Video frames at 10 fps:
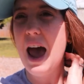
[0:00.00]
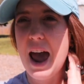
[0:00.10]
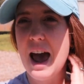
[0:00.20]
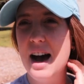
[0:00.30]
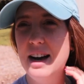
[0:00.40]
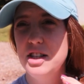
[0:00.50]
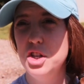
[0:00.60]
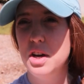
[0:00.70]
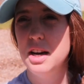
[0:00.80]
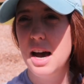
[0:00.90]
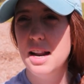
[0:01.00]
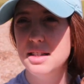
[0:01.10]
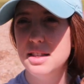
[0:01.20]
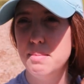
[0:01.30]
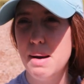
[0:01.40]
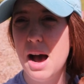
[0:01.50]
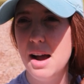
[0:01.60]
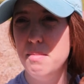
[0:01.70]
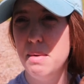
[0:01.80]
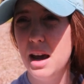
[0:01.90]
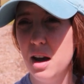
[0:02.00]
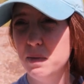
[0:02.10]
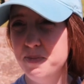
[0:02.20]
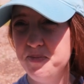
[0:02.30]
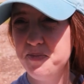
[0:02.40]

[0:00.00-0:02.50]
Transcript: And you can kind of see behind me,